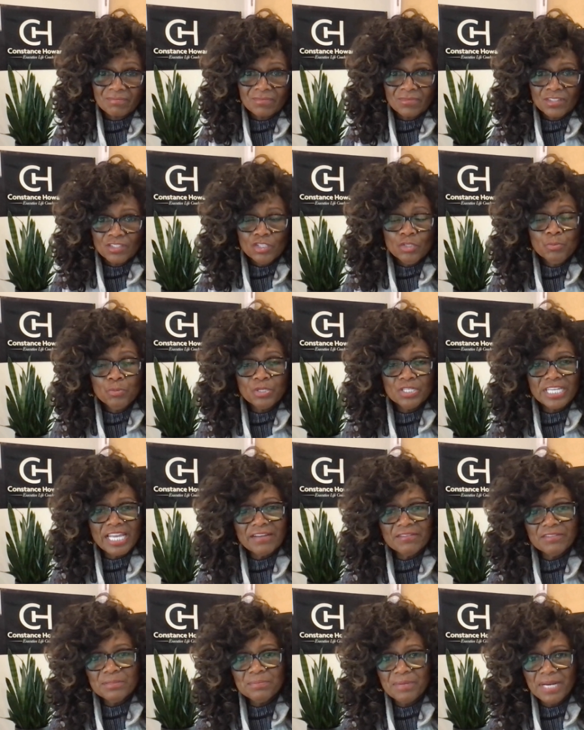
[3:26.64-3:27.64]
You put
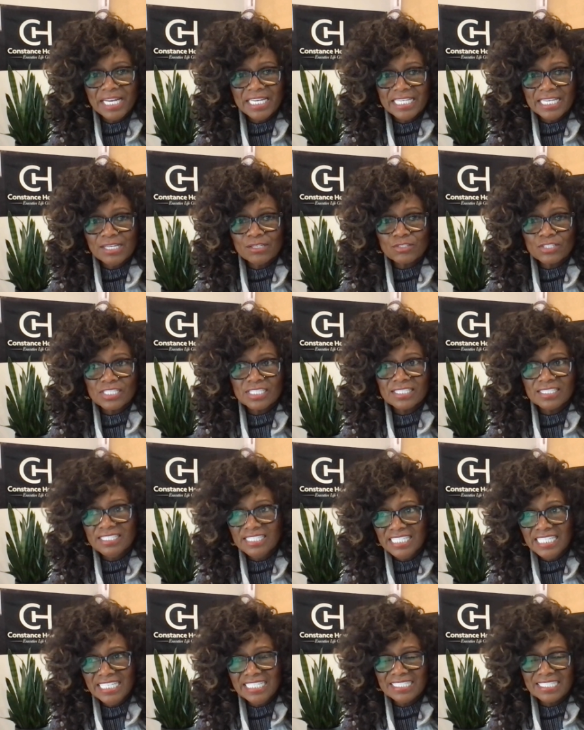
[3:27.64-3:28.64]
everybody else's
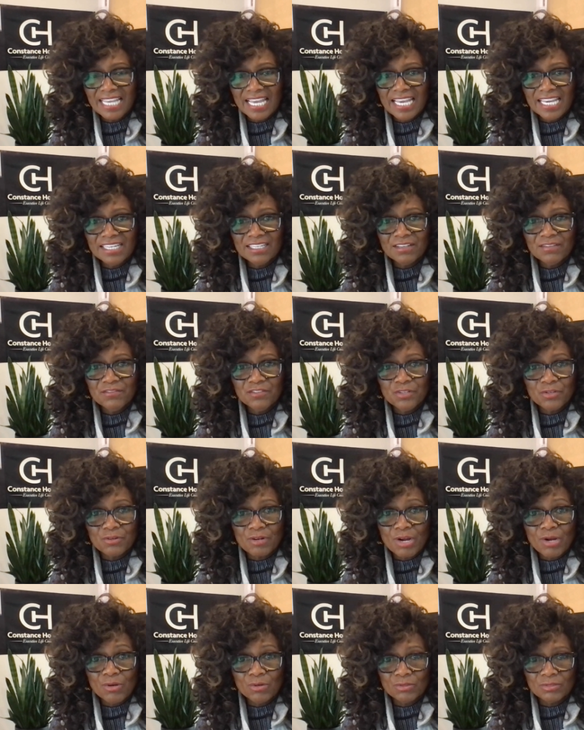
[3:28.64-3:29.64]
needs ahead of your
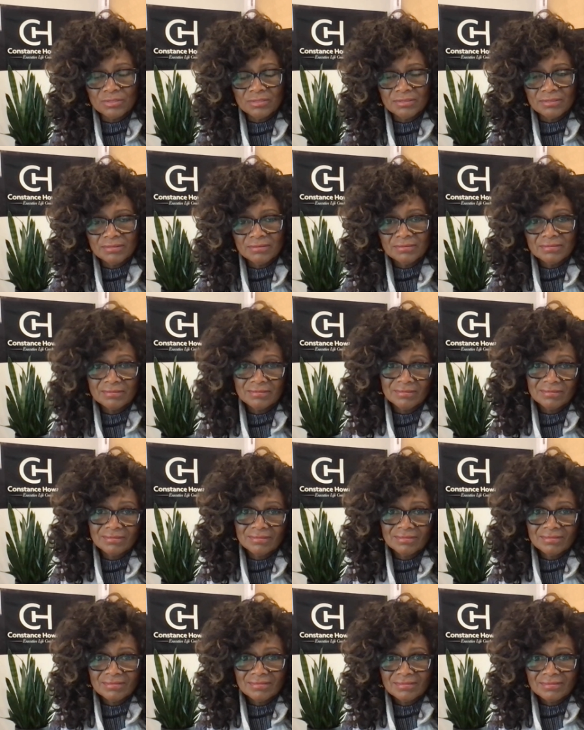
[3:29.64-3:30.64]
own.
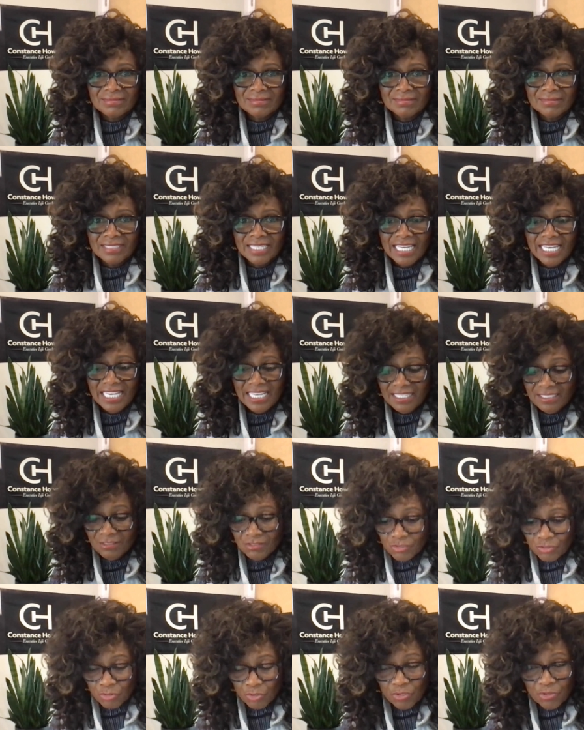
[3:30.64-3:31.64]

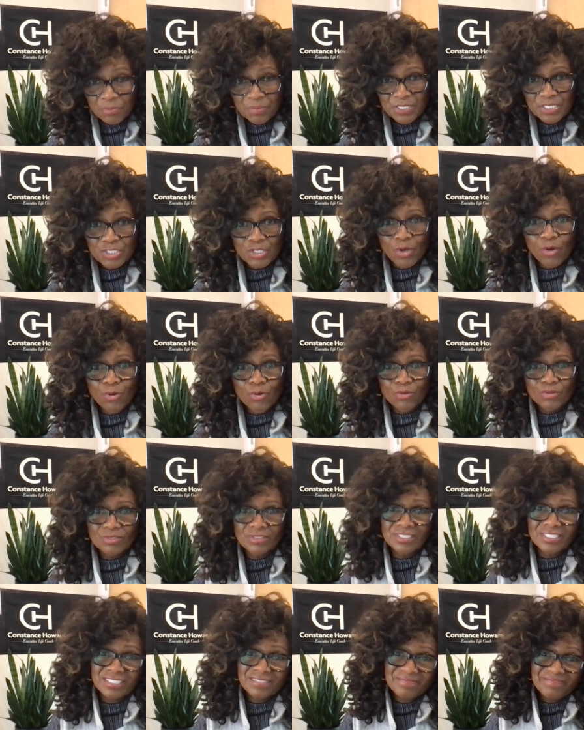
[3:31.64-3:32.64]
And truth be
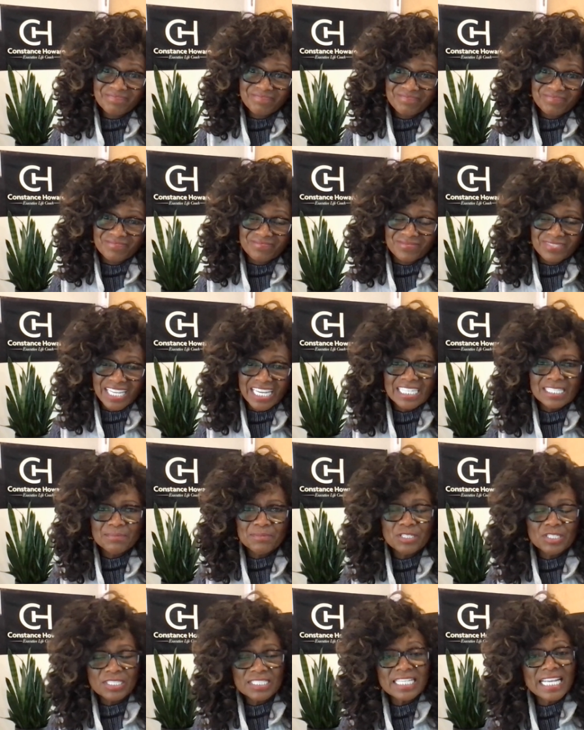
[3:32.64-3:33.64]
told, that's
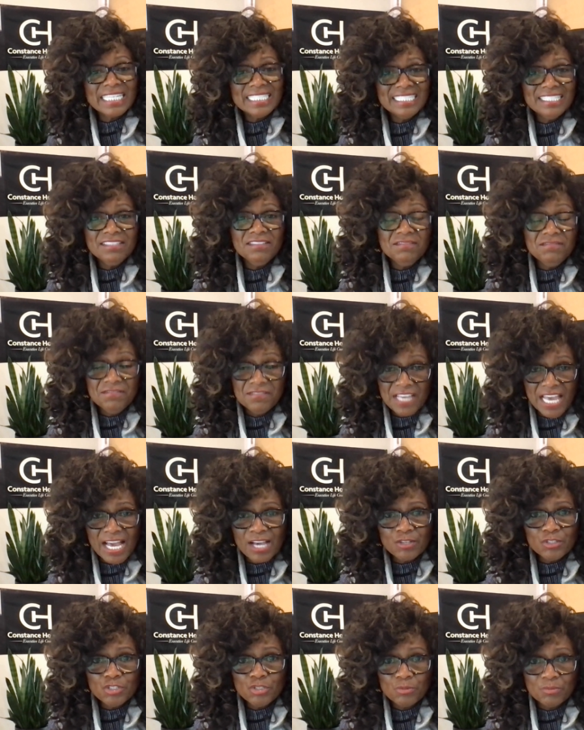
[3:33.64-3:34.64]
because I didn't
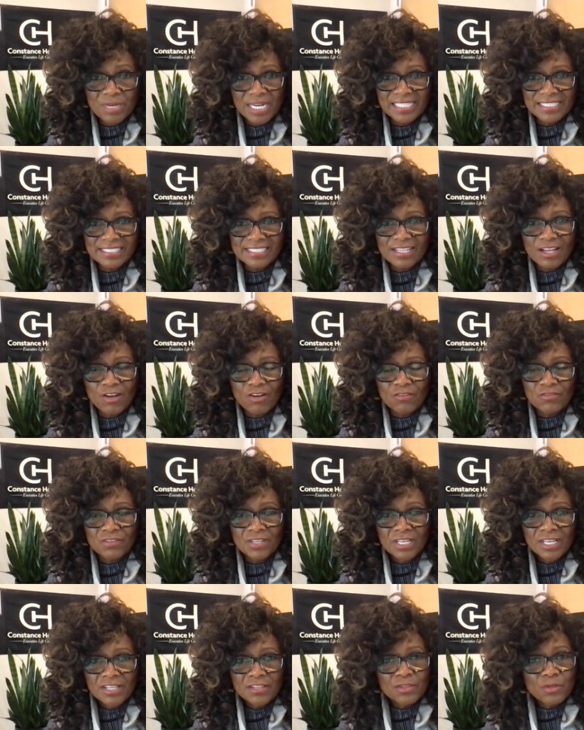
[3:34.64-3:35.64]
value myself
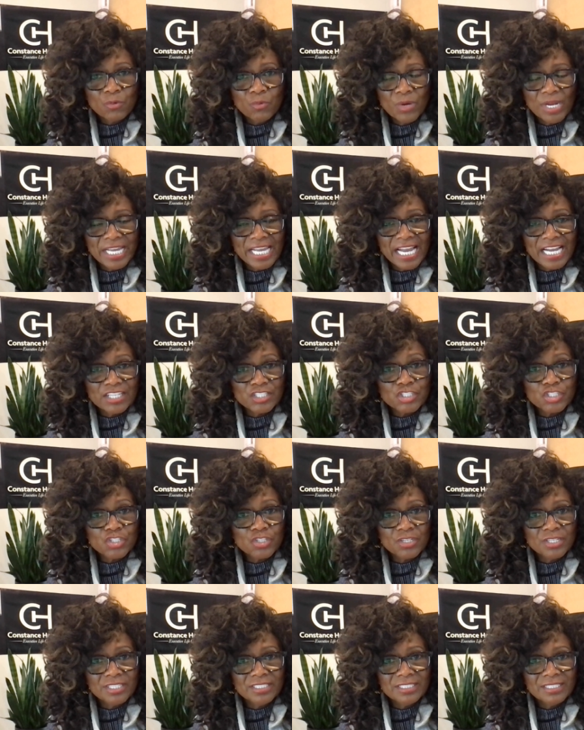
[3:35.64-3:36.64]
the way I
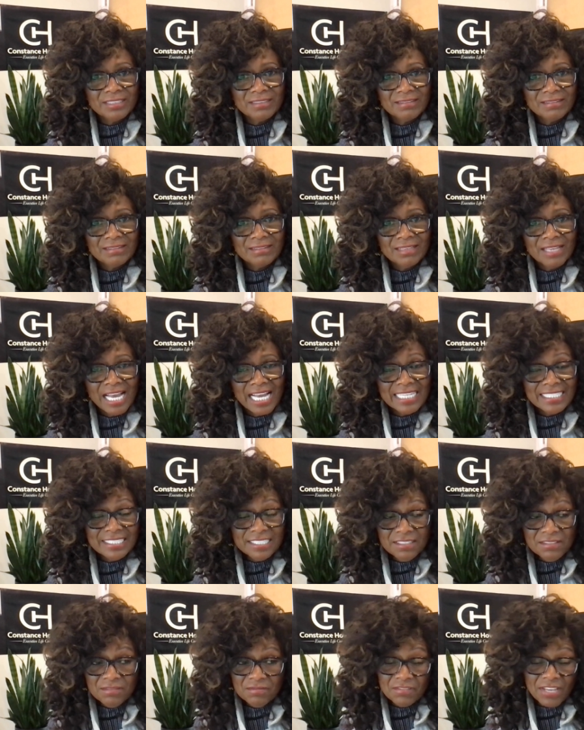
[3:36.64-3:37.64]
should. I
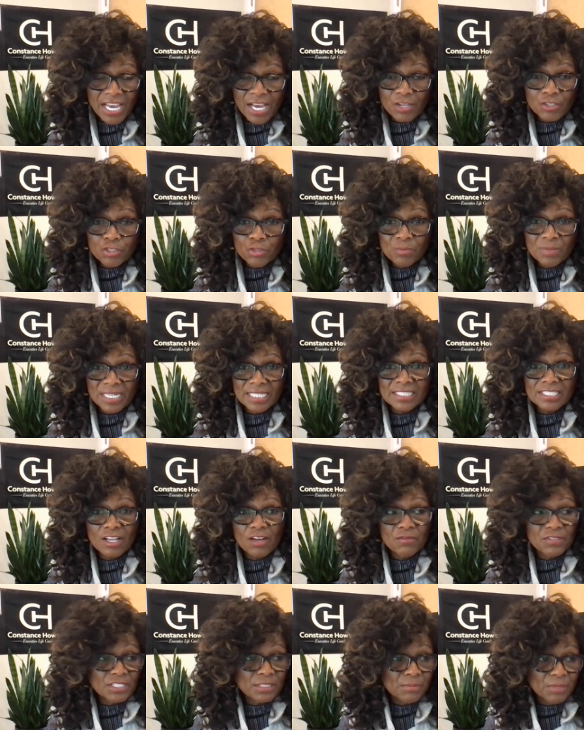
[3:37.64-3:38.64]
didn't value
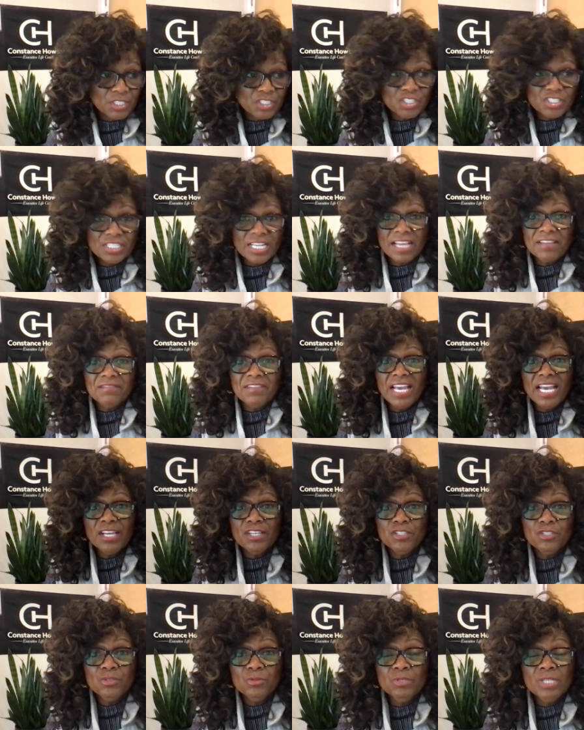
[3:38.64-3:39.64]
myself as much as I
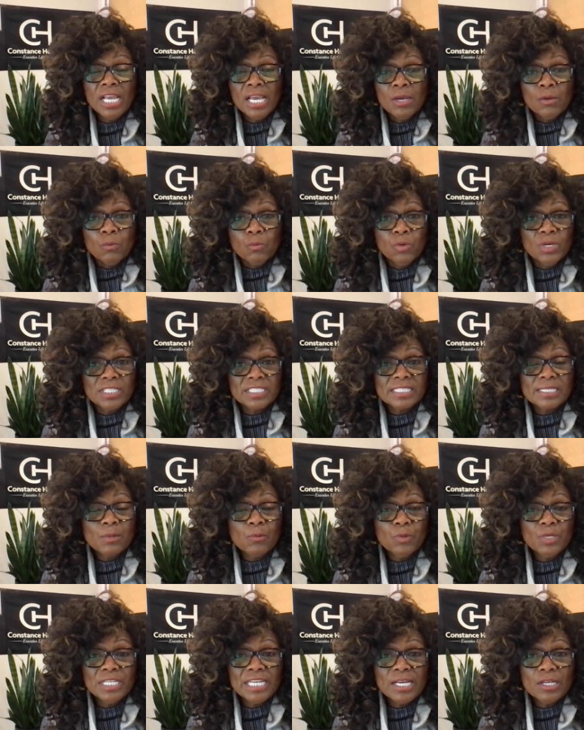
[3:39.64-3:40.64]
valued what
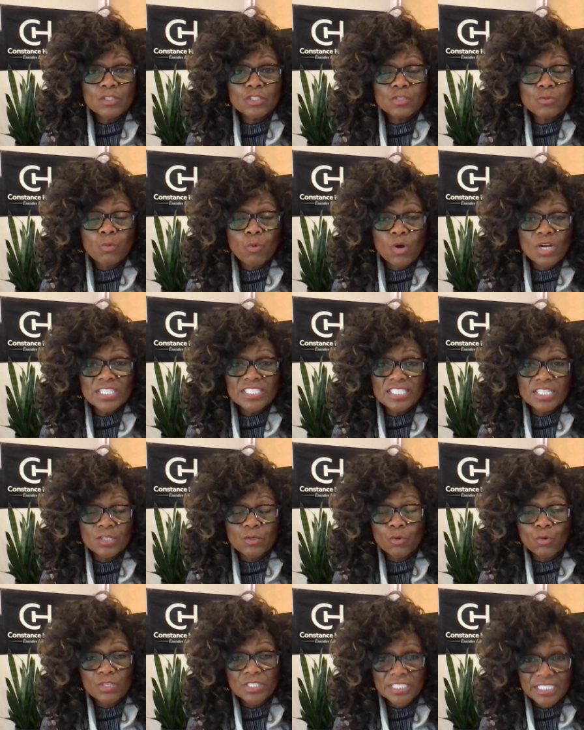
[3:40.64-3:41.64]
someone else wanted
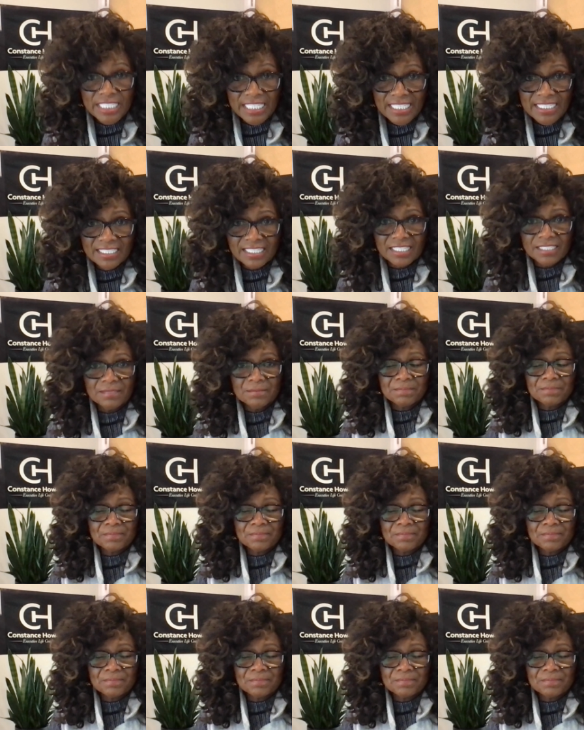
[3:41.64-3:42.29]
or needed.